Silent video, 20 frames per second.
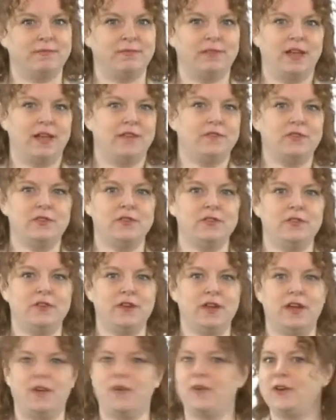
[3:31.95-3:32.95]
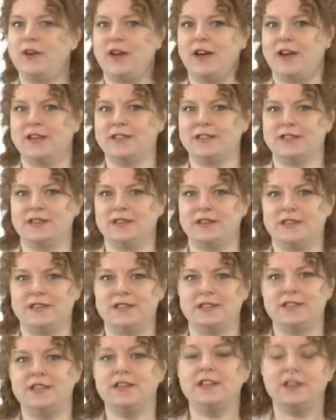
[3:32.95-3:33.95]
Laughter or not,
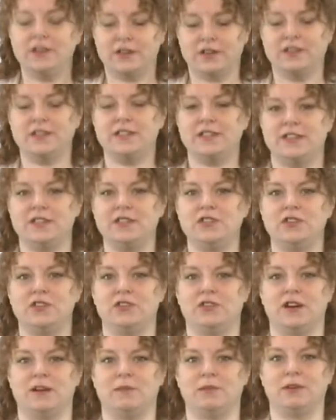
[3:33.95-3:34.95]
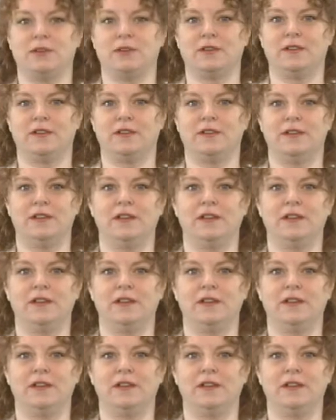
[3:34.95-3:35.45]
it's still a good attention grabber.